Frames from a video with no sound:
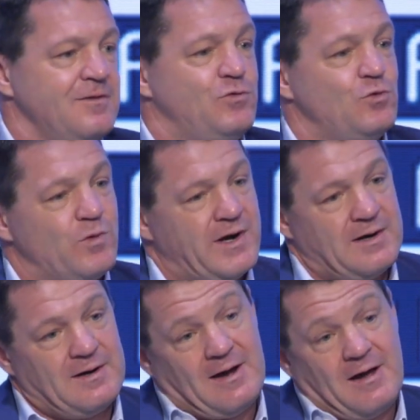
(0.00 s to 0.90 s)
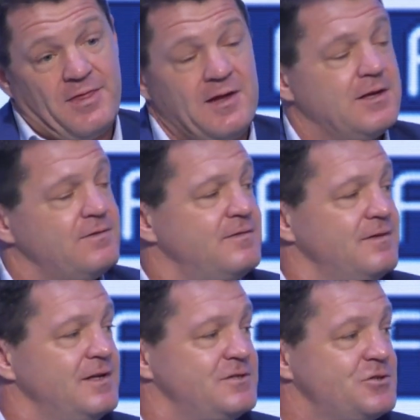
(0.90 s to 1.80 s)
to where I think
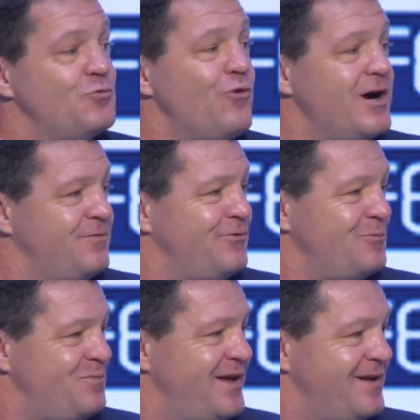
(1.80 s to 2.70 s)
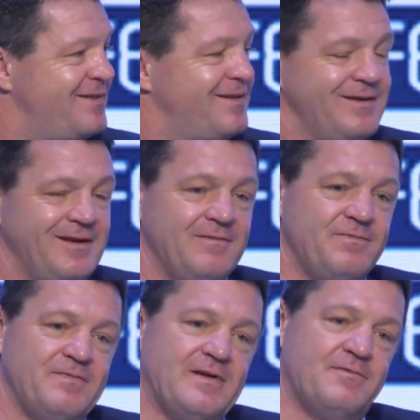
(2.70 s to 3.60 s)
it's the rightful place.
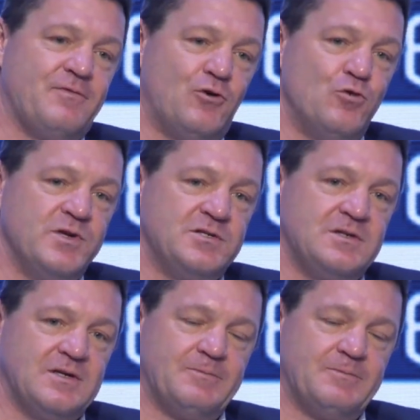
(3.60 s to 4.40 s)
If home is the